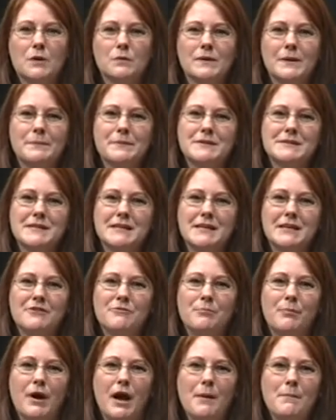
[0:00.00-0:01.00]

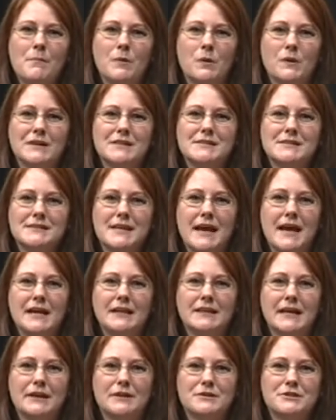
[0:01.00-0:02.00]
Representative Bob Morris sent a
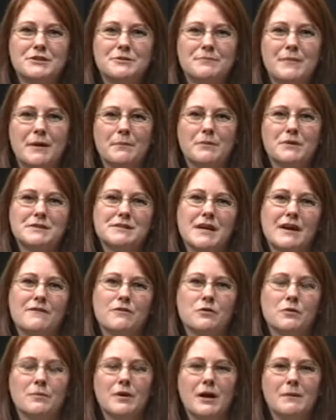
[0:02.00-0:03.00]
letter to members of
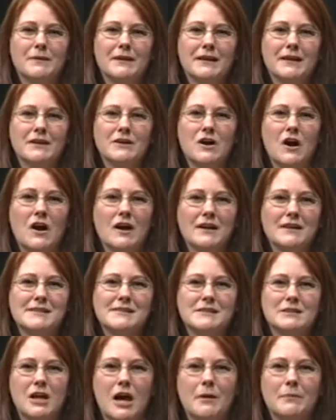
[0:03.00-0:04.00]
the Republican
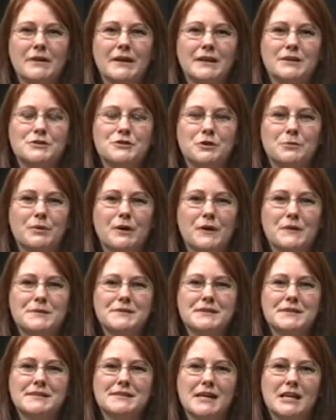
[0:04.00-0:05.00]
caucus lobbying to
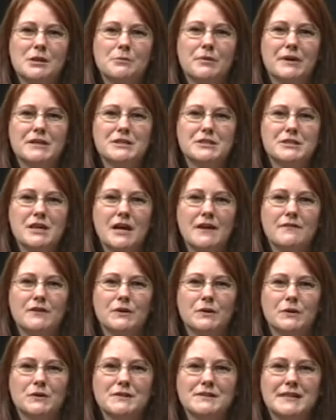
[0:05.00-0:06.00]
oppose the celebration of the
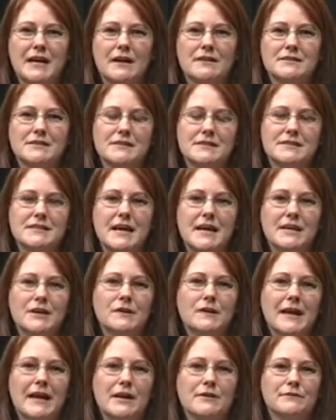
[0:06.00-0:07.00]
Girl Scouts
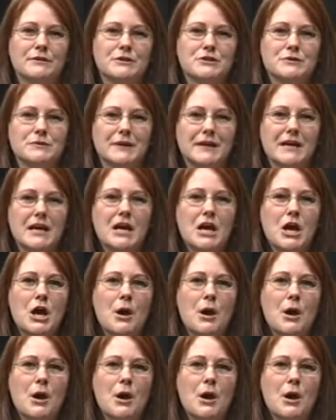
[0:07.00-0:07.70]
centennial anniversary.